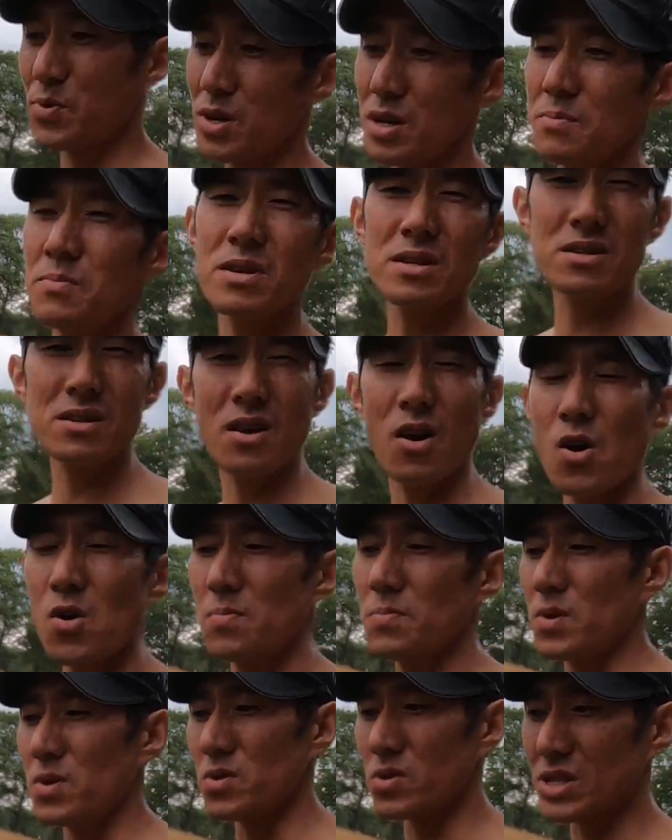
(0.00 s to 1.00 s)
pretty much
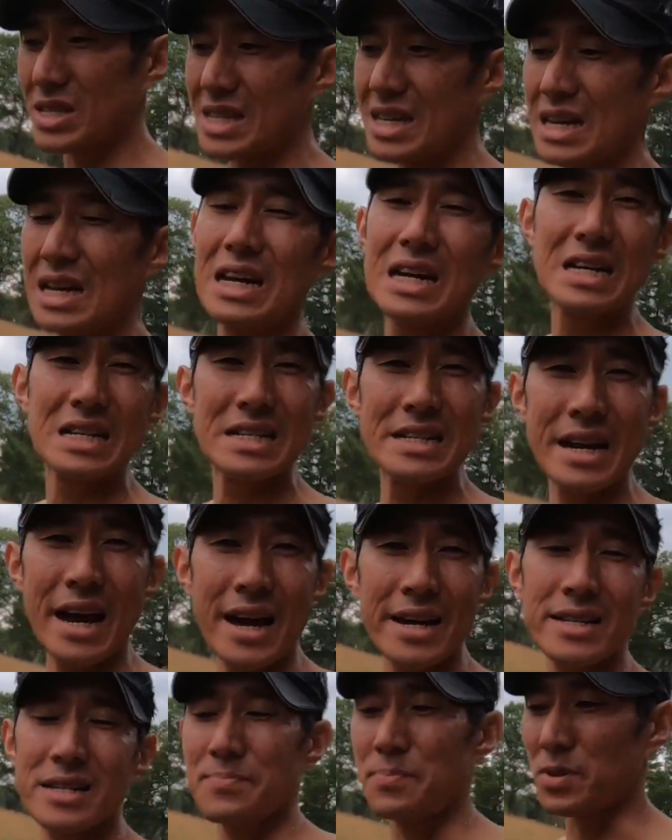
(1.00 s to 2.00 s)
almost
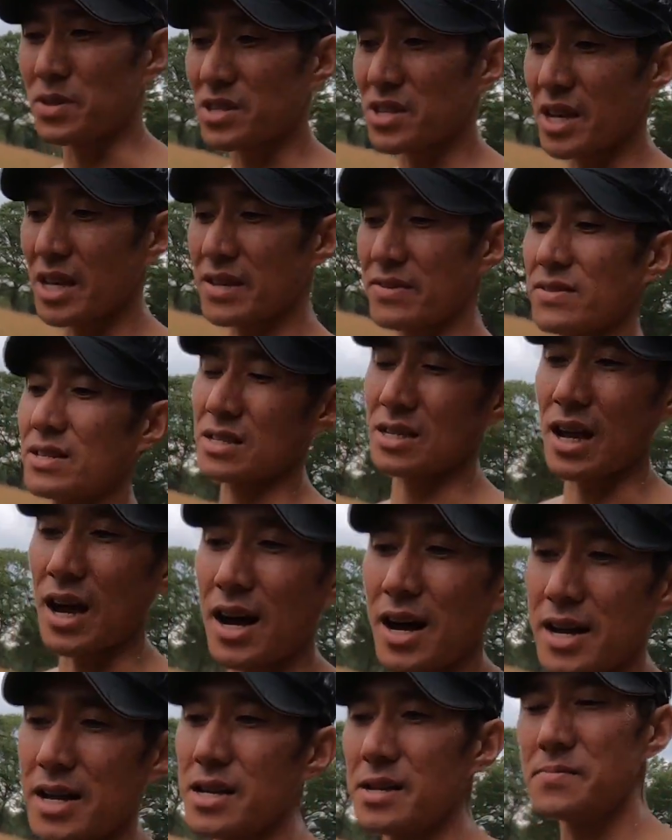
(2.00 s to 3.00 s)
90% of the
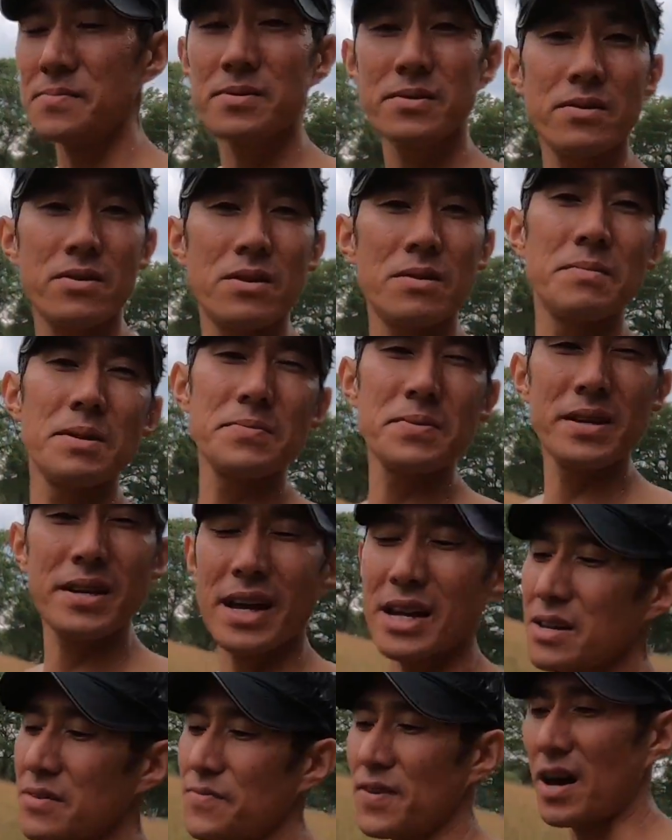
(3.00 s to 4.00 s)
time, or maybe
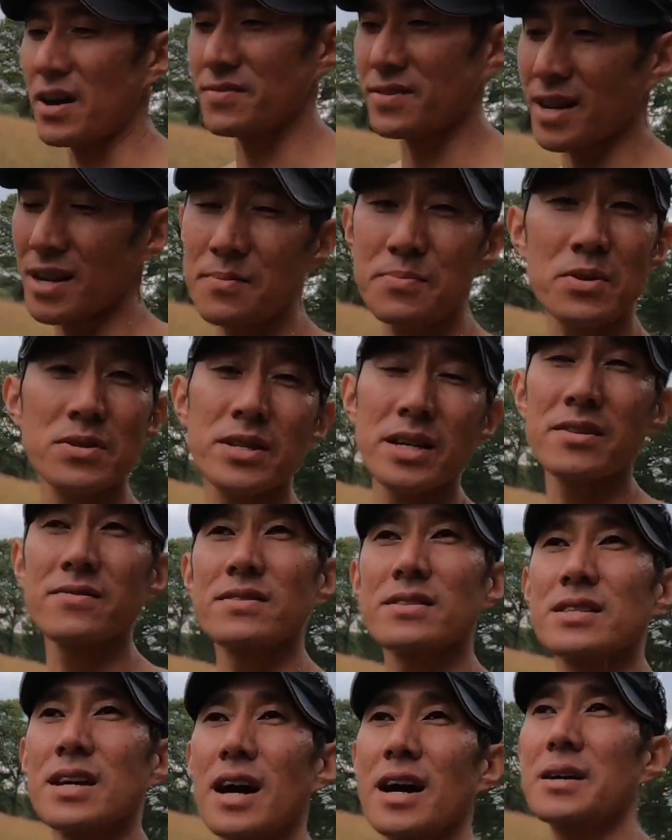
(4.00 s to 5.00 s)
85-90%
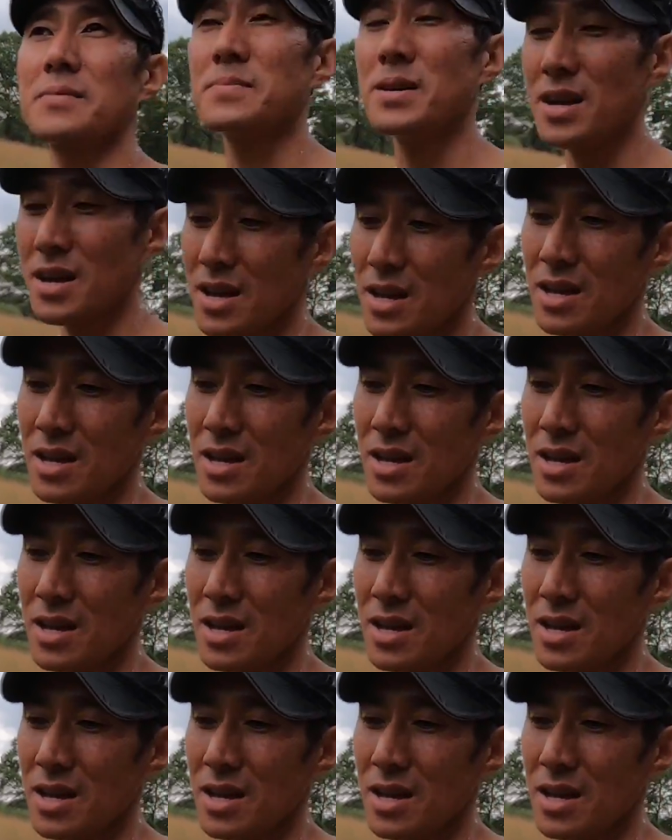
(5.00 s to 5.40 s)
of the time.